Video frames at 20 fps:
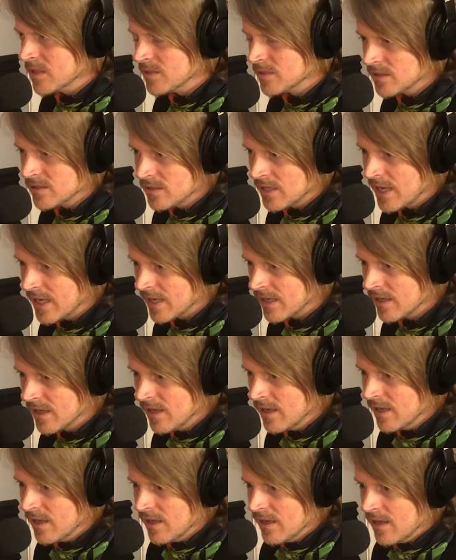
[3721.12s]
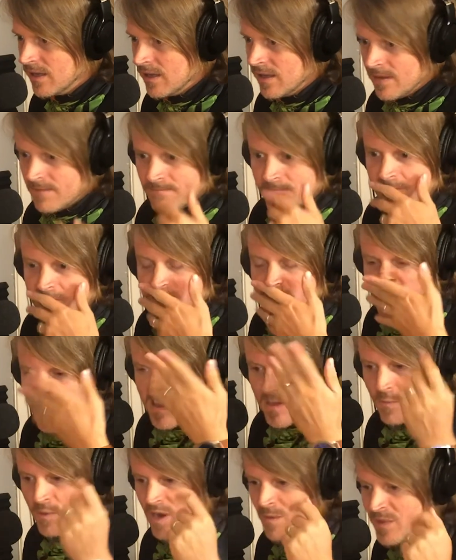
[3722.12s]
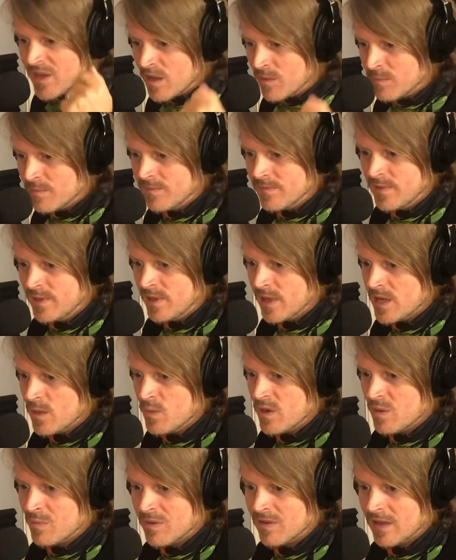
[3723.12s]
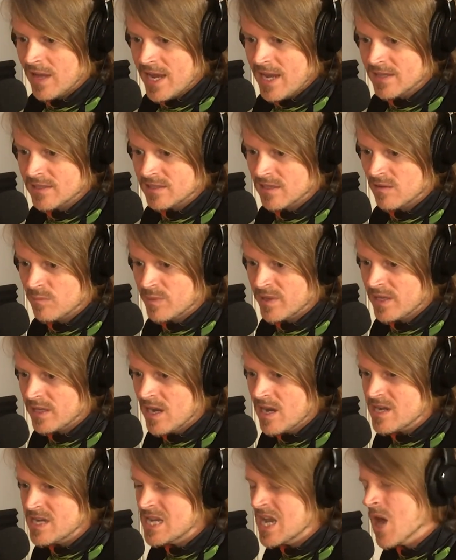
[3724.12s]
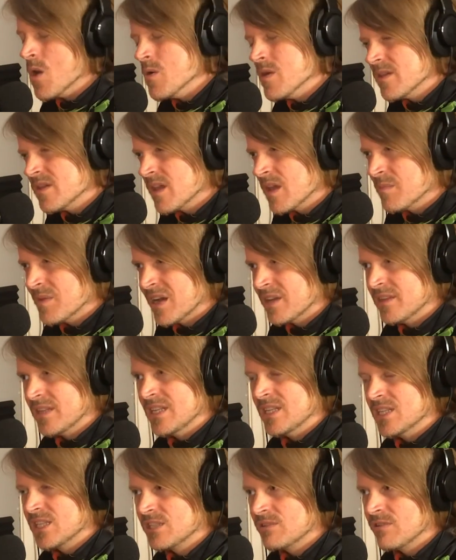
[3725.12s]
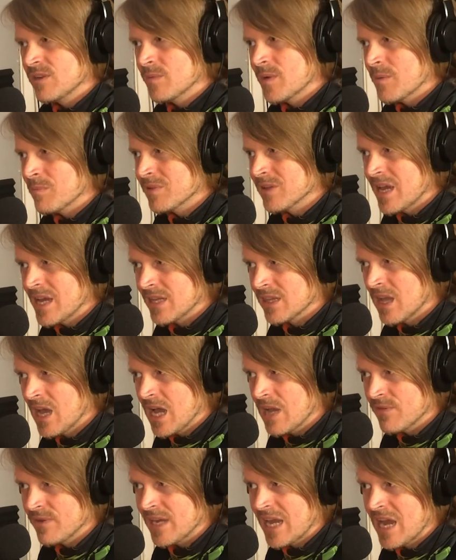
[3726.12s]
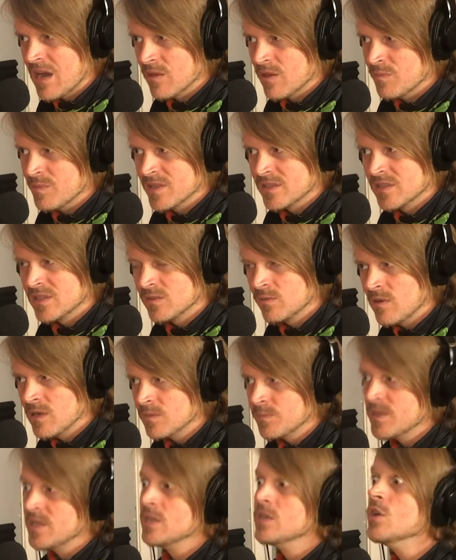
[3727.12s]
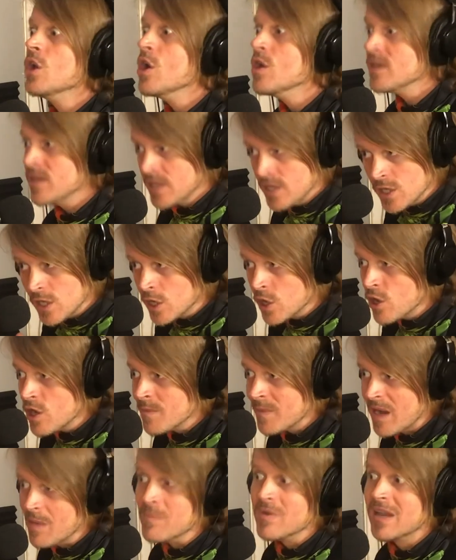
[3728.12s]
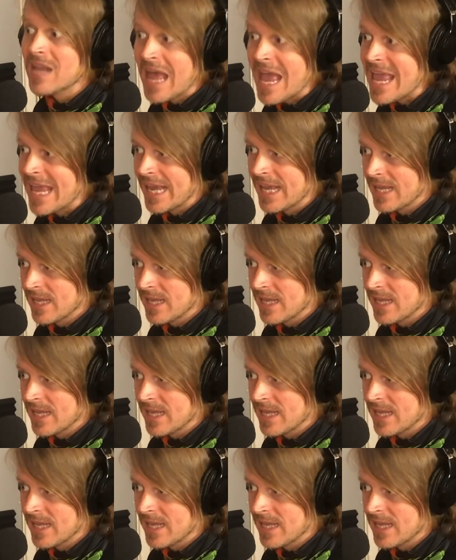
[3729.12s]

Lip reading: just like, you know, you want to play and stuff, but you don't know anything about the industry, about playing live and how the business works. But you learn about playing.